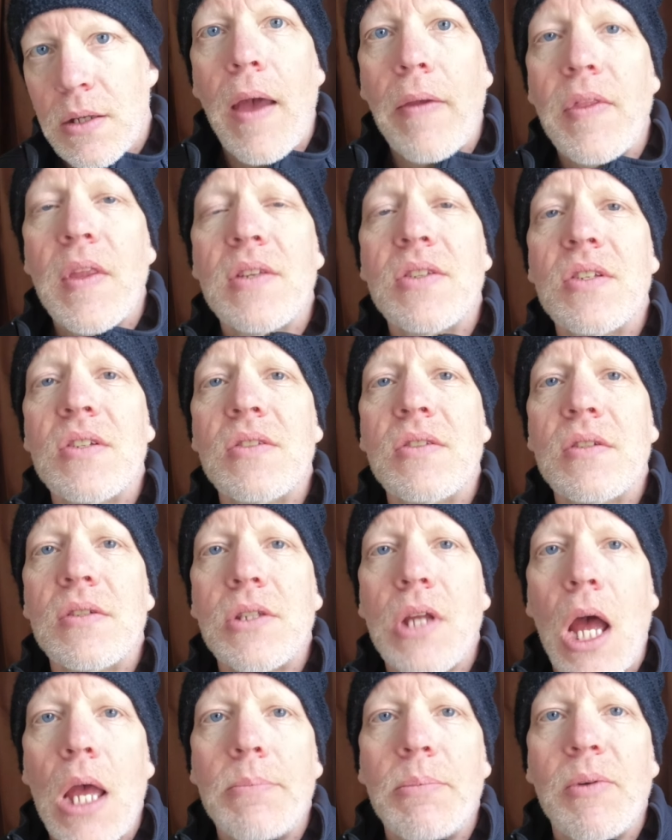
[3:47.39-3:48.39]
And this is the
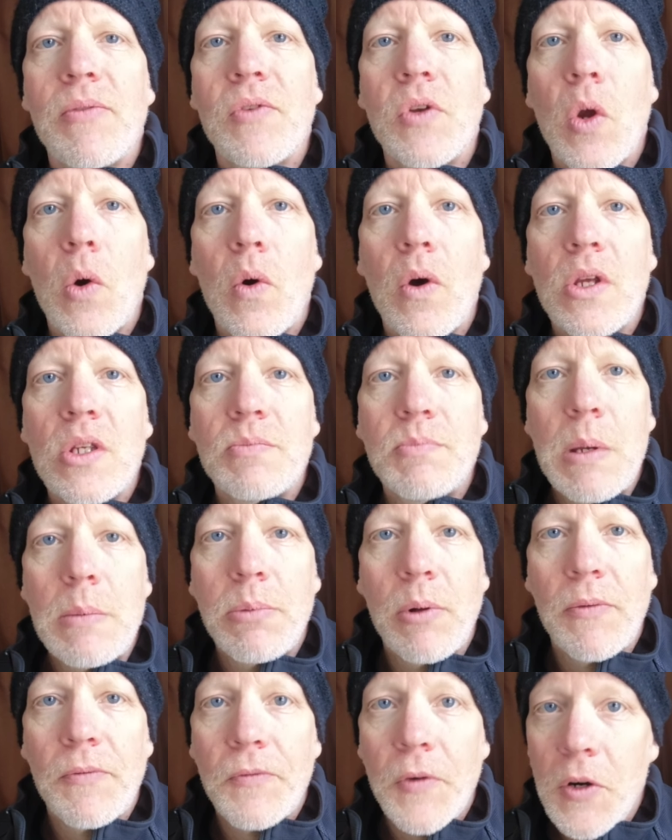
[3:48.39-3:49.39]
type of noise
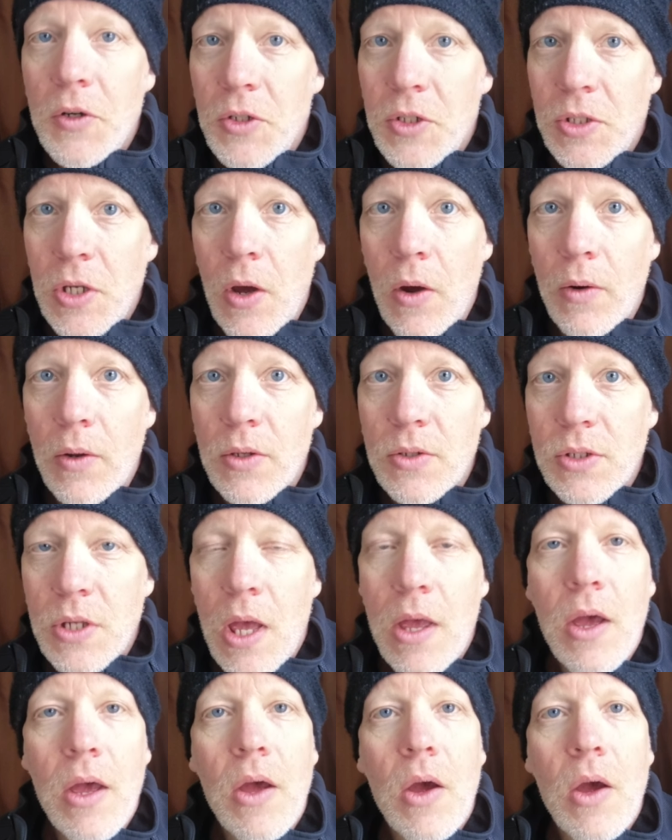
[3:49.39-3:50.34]
people first notice